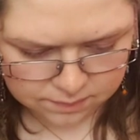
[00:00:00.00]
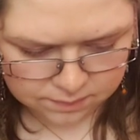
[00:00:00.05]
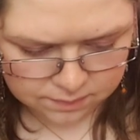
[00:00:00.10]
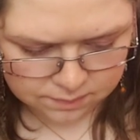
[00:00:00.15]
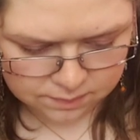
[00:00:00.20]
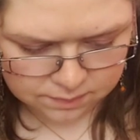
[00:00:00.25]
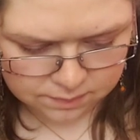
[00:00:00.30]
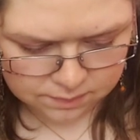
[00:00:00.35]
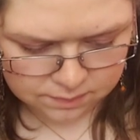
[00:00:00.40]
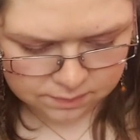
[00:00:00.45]

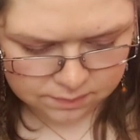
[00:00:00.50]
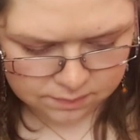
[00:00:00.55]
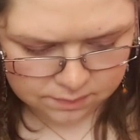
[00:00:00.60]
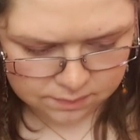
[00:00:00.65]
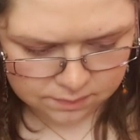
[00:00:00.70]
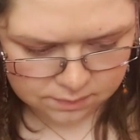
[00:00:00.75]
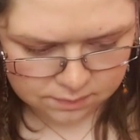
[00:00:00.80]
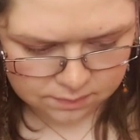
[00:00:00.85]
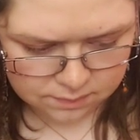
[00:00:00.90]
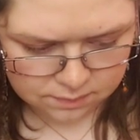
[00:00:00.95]

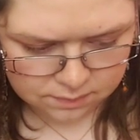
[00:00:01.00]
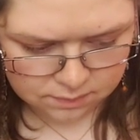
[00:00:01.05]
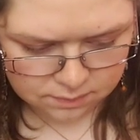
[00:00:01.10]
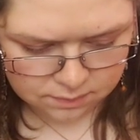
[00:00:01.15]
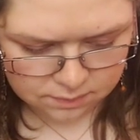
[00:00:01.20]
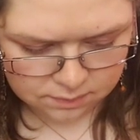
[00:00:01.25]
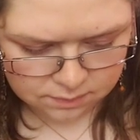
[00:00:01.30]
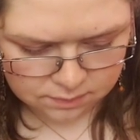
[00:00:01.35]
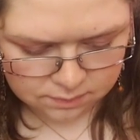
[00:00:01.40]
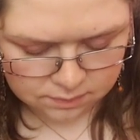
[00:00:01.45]

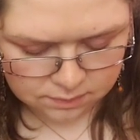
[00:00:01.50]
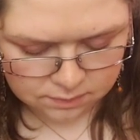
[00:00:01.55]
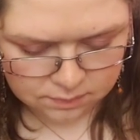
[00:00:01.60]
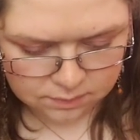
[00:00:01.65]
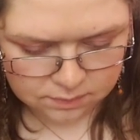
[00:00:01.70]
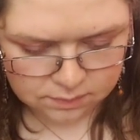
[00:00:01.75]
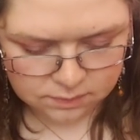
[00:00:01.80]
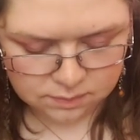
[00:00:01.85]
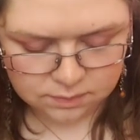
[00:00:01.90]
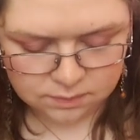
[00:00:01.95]

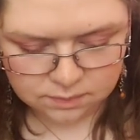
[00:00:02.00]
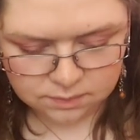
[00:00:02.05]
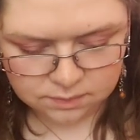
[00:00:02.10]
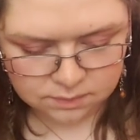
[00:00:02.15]
[no speech]